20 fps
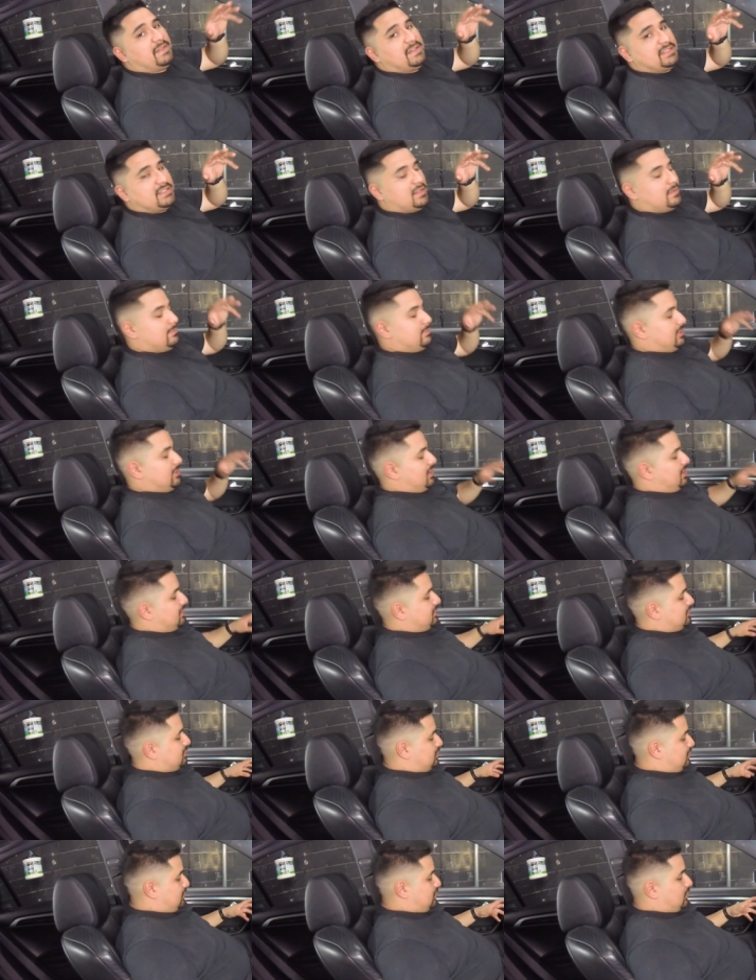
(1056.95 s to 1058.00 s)
If it's unplugged,
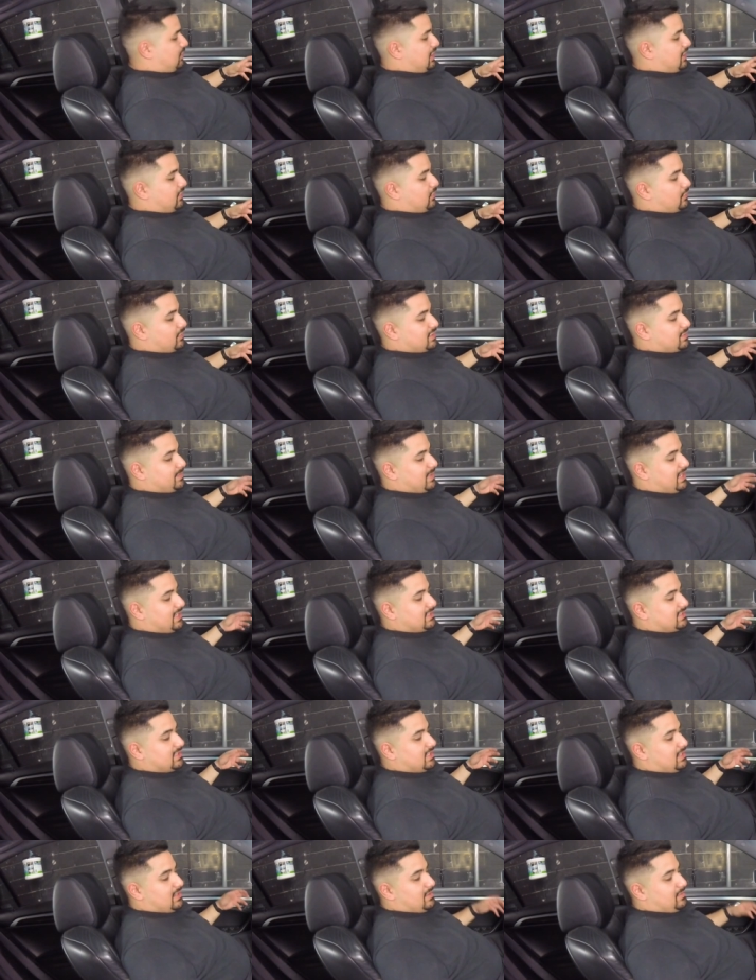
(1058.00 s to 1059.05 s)
you know, you'll get no response,